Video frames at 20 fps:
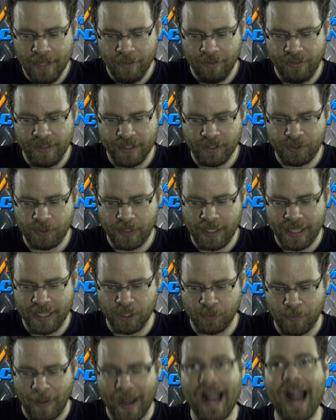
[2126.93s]
This
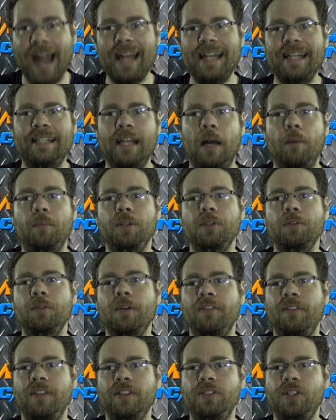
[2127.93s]
is by
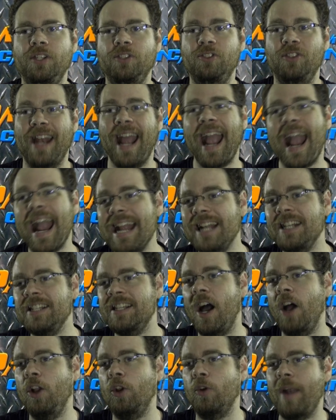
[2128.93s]
IDW. This is an
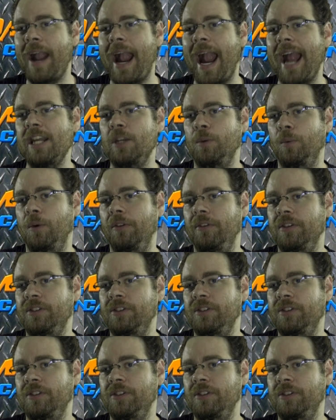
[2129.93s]
$8 annual.